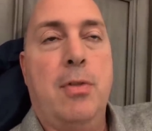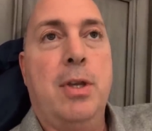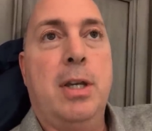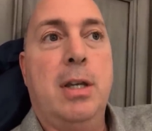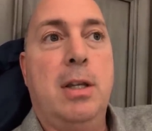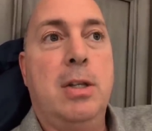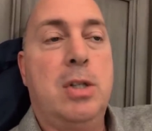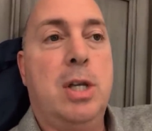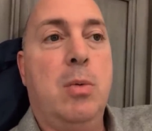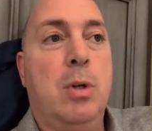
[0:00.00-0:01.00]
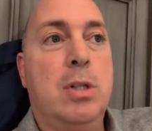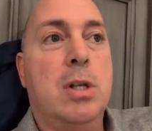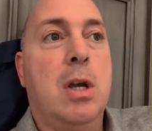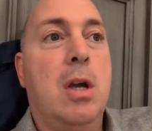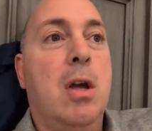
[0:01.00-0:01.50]
I think his thing was
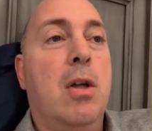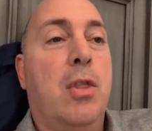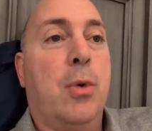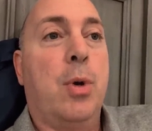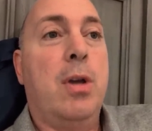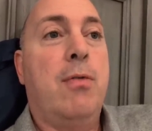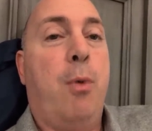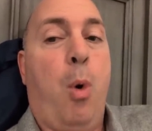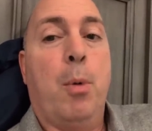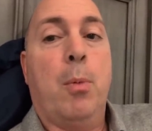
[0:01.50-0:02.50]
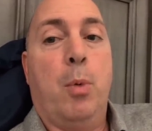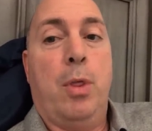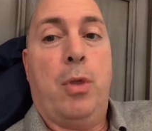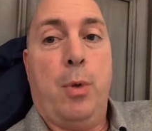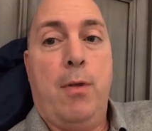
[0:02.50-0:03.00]
3
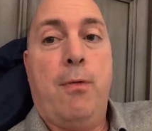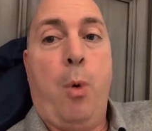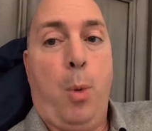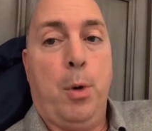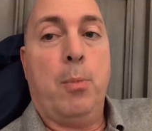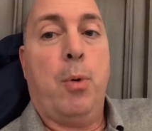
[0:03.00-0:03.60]
former